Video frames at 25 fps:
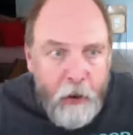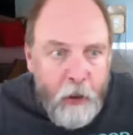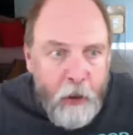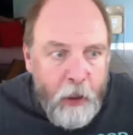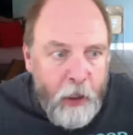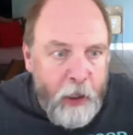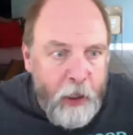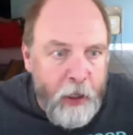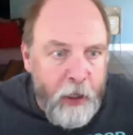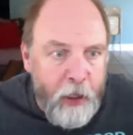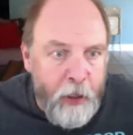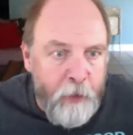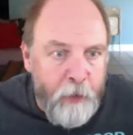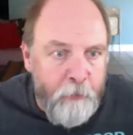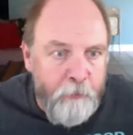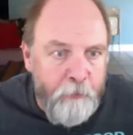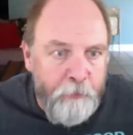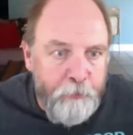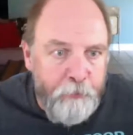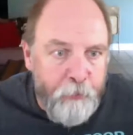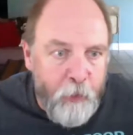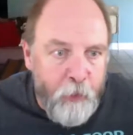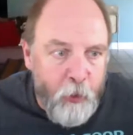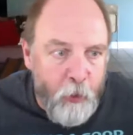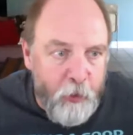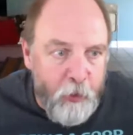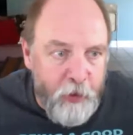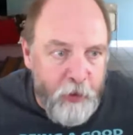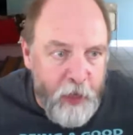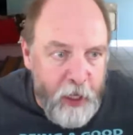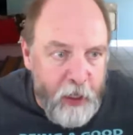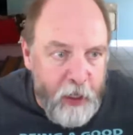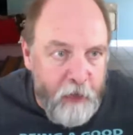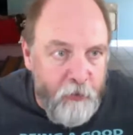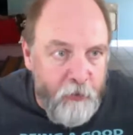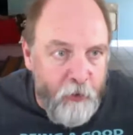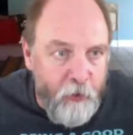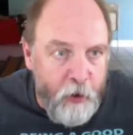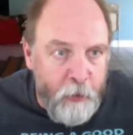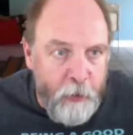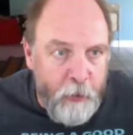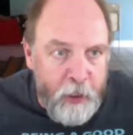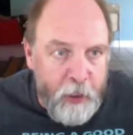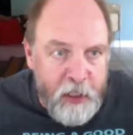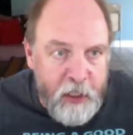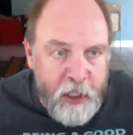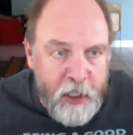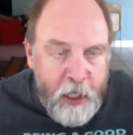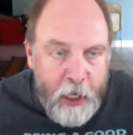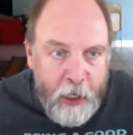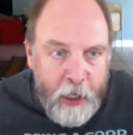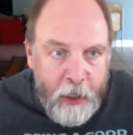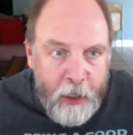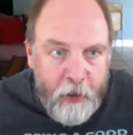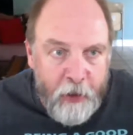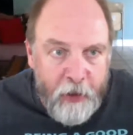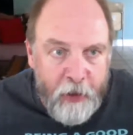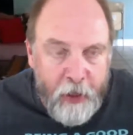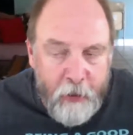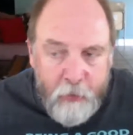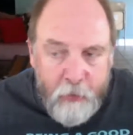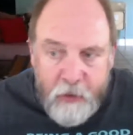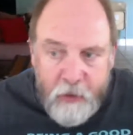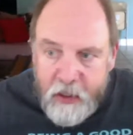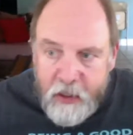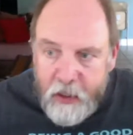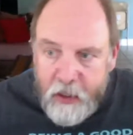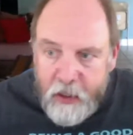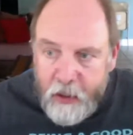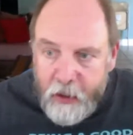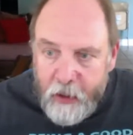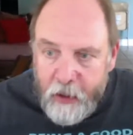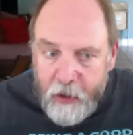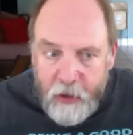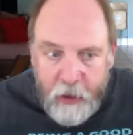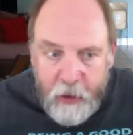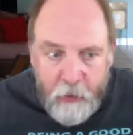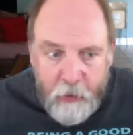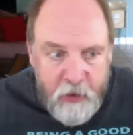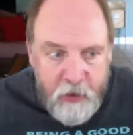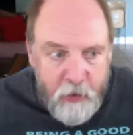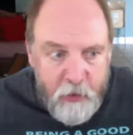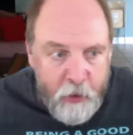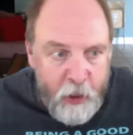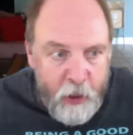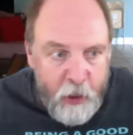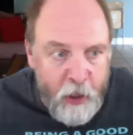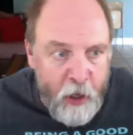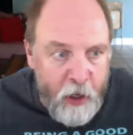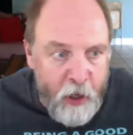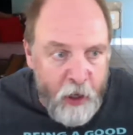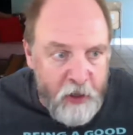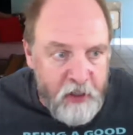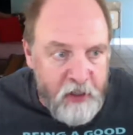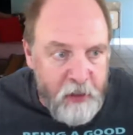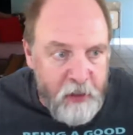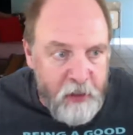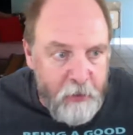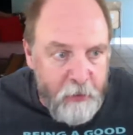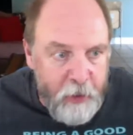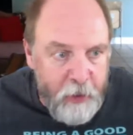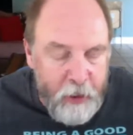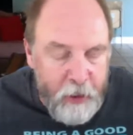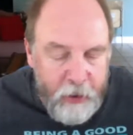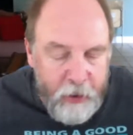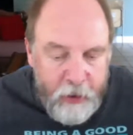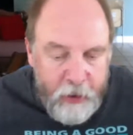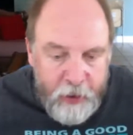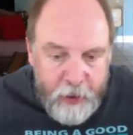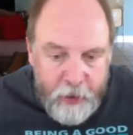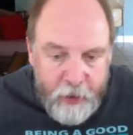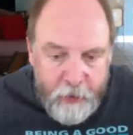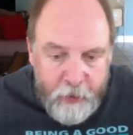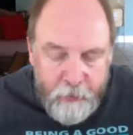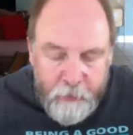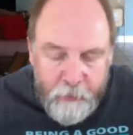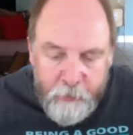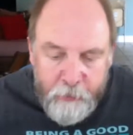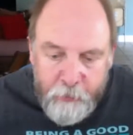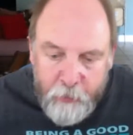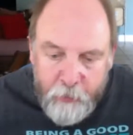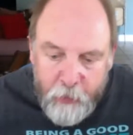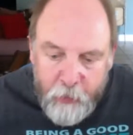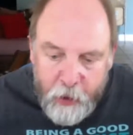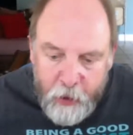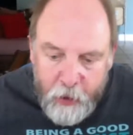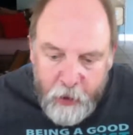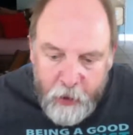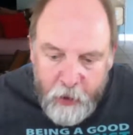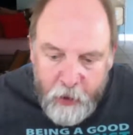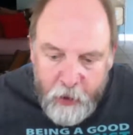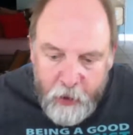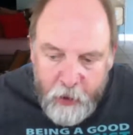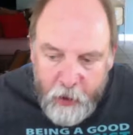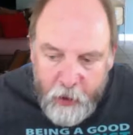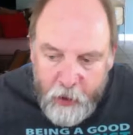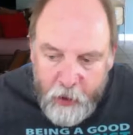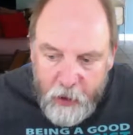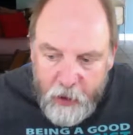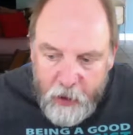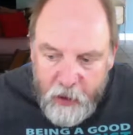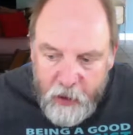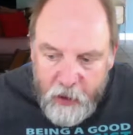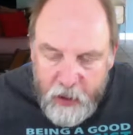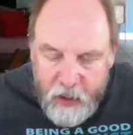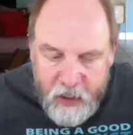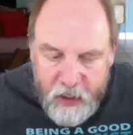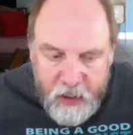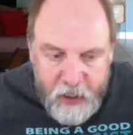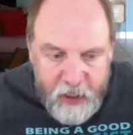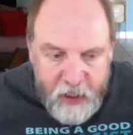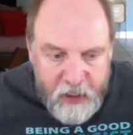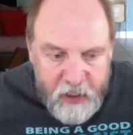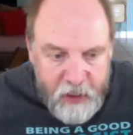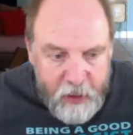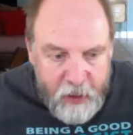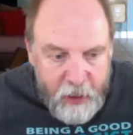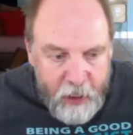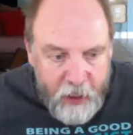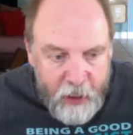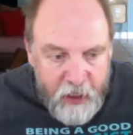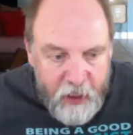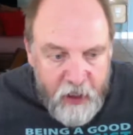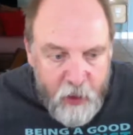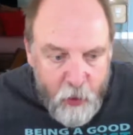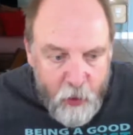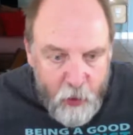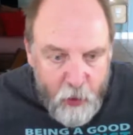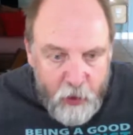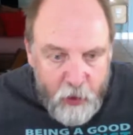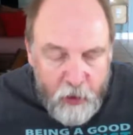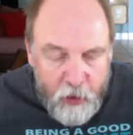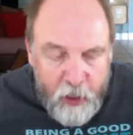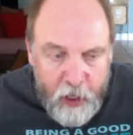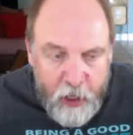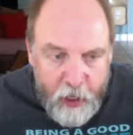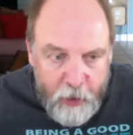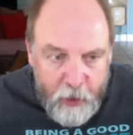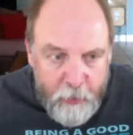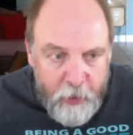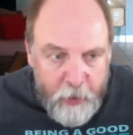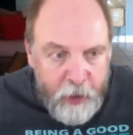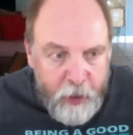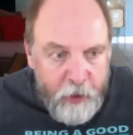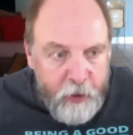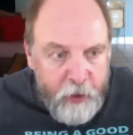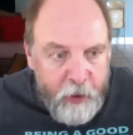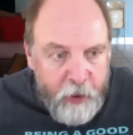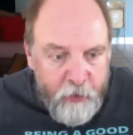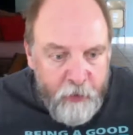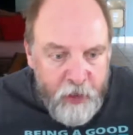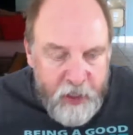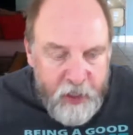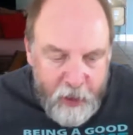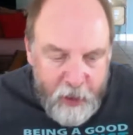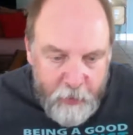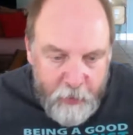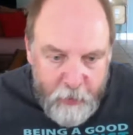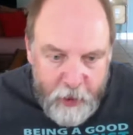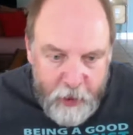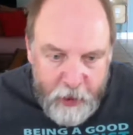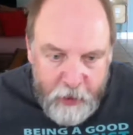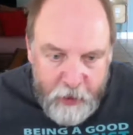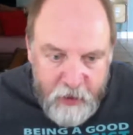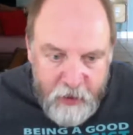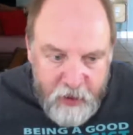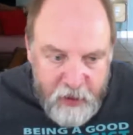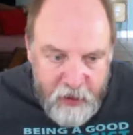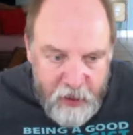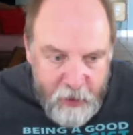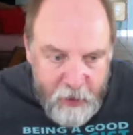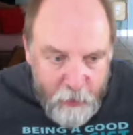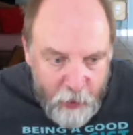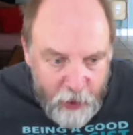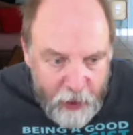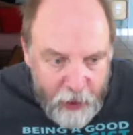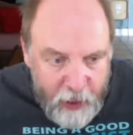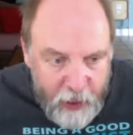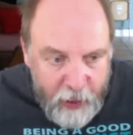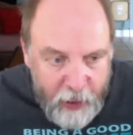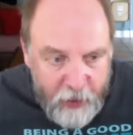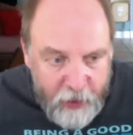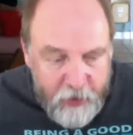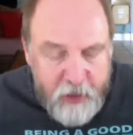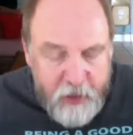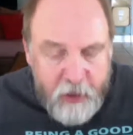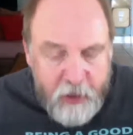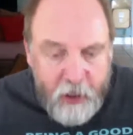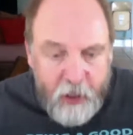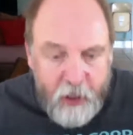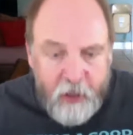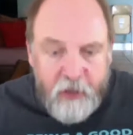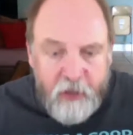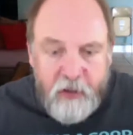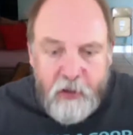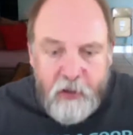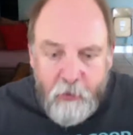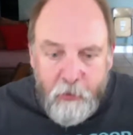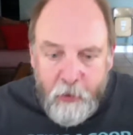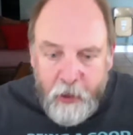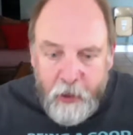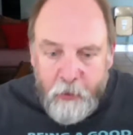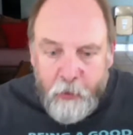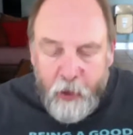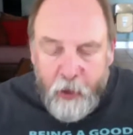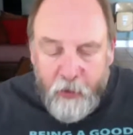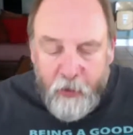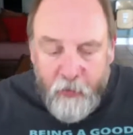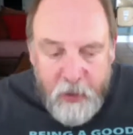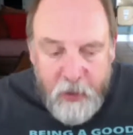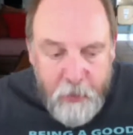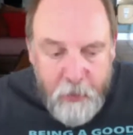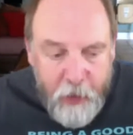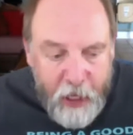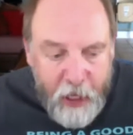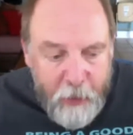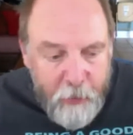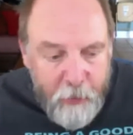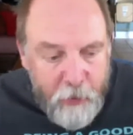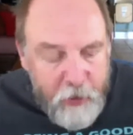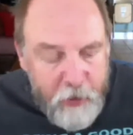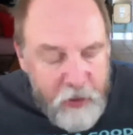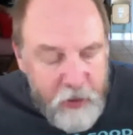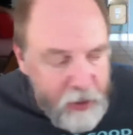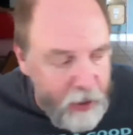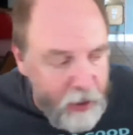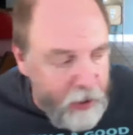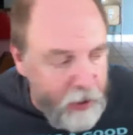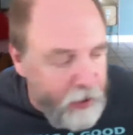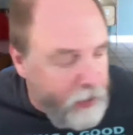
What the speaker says: Well, thank you very much, Kyle. That was really awesome. And just as an editorial comment, every time I see one of Kyle's talks or read one of his papers, I